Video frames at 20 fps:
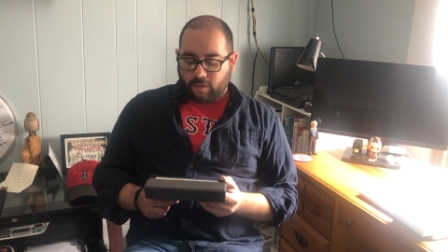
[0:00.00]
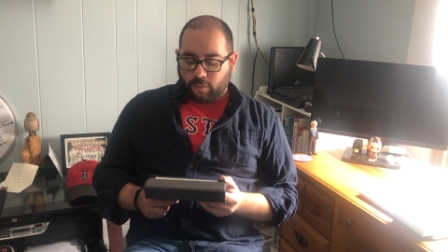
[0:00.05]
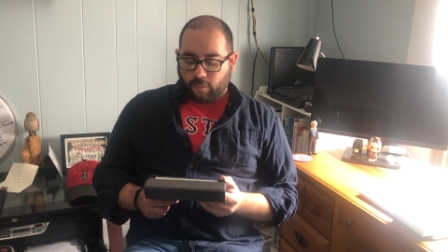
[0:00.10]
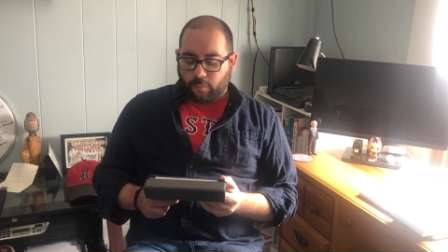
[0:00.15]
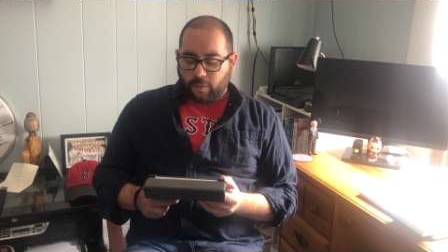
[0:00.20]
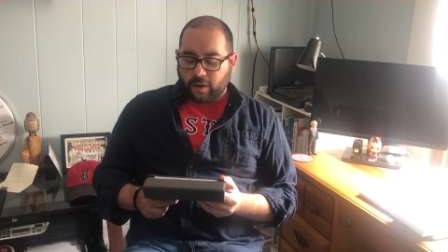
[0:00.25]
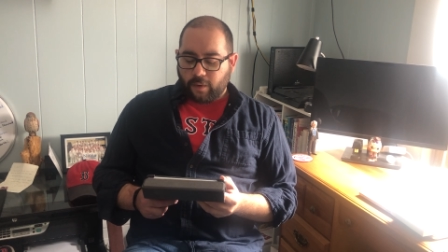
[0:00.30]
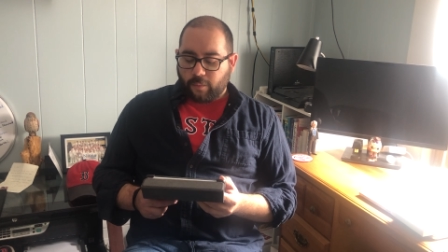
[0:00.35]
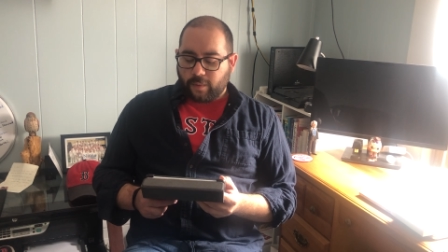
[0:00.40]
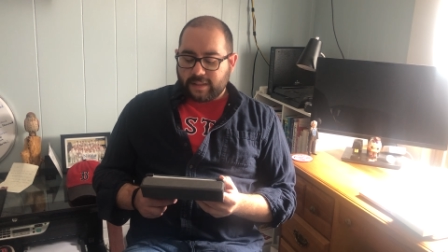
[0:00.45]

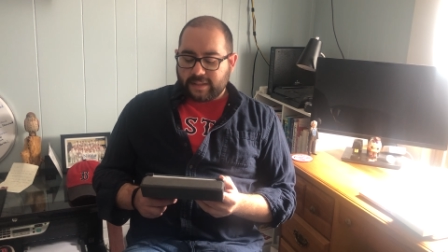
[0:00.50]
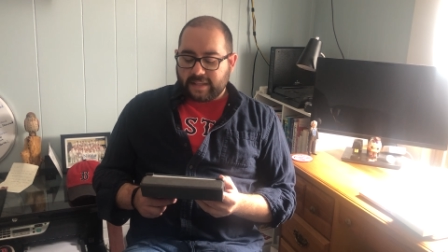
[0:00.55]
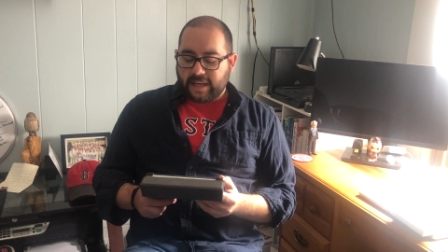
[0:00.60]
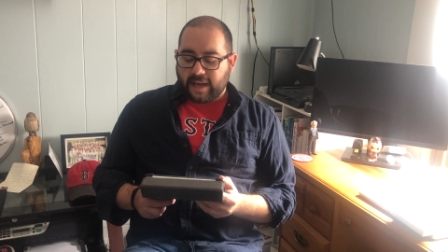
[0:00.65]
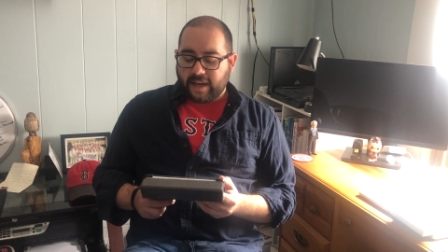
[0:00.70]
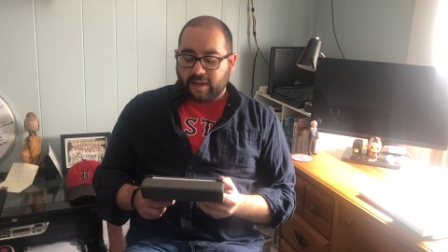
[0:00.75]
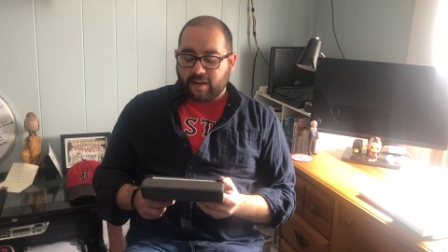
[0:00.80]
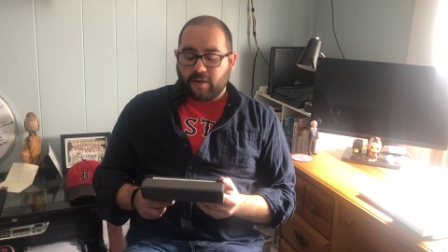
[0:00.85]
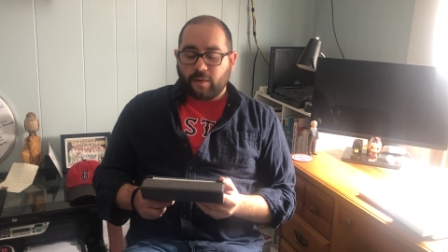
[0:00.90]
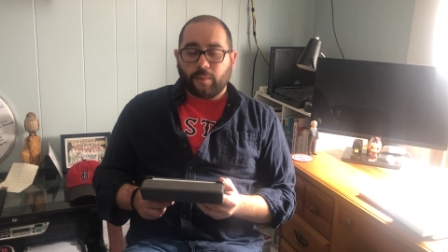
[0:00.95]
Where was
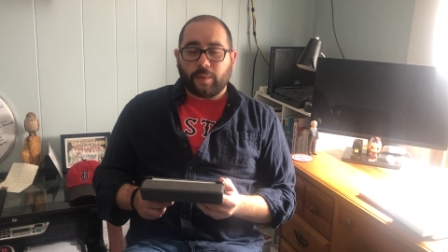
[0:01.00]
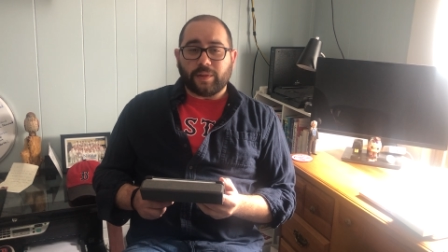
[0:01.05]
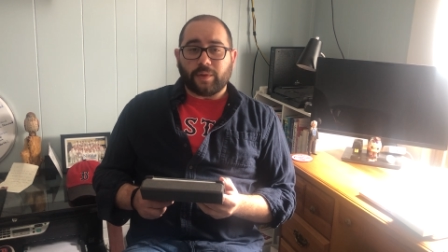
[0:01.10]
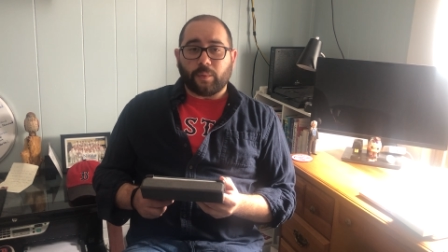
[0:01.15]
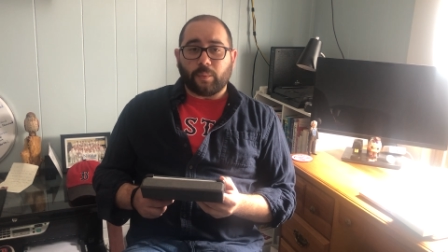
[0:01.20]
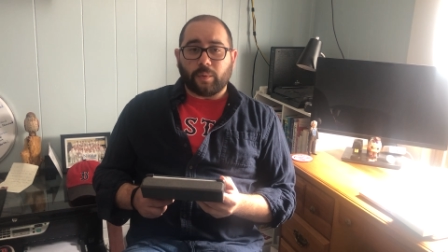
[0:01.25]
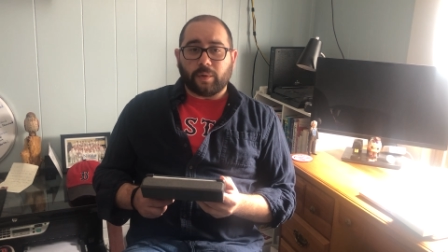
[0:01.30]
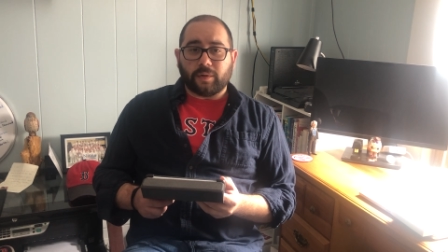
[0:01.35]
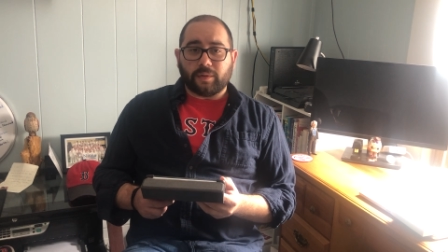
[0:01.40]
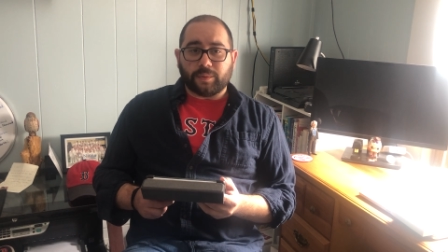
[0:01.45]
I when the
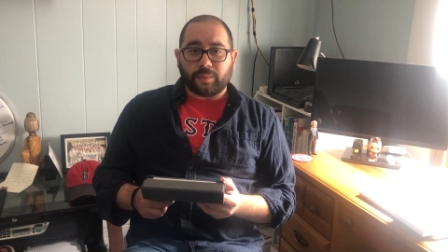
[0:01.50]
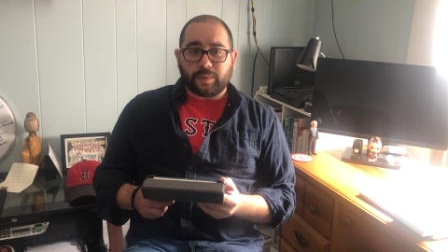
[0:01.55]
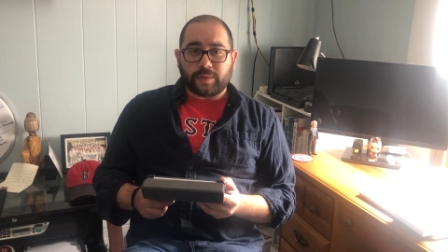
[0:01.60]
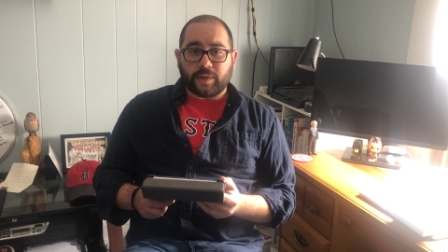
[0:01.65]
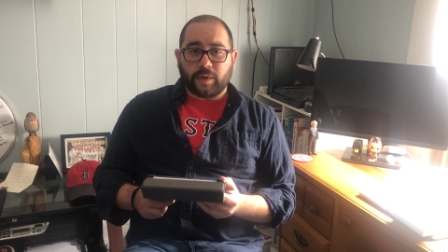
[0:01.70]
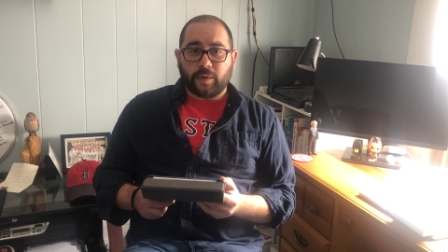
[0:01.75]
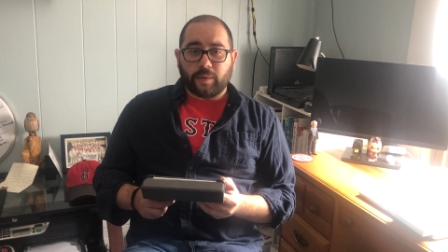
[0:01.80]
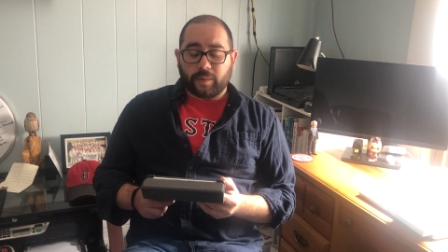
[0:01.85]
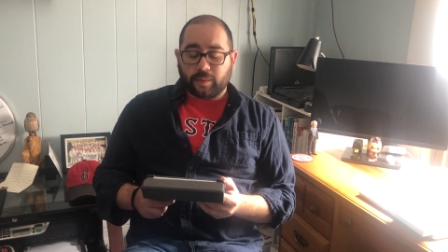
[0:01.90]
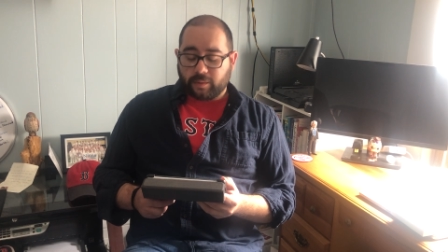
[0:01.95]
world was
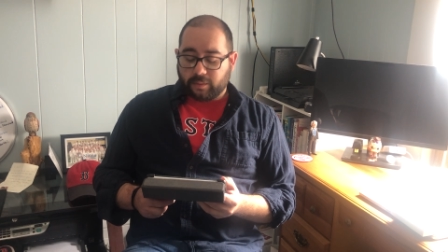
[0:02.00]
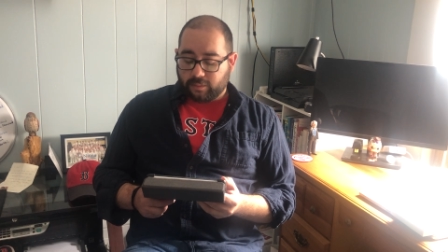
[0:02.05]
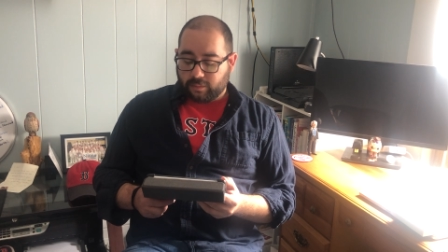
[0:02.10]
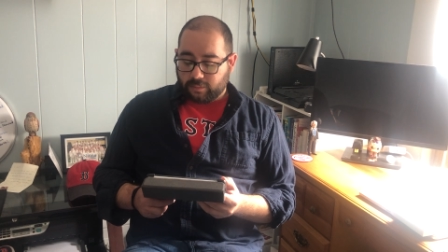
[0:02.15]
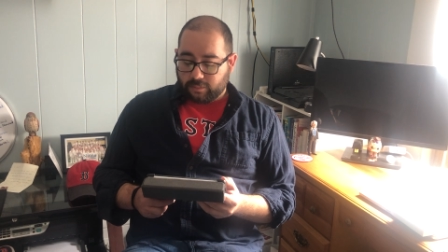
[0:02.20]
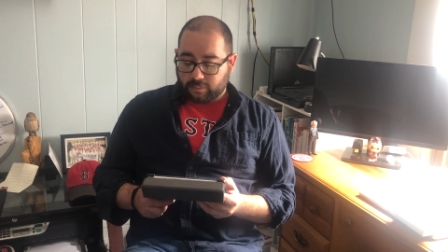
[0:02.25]
whole?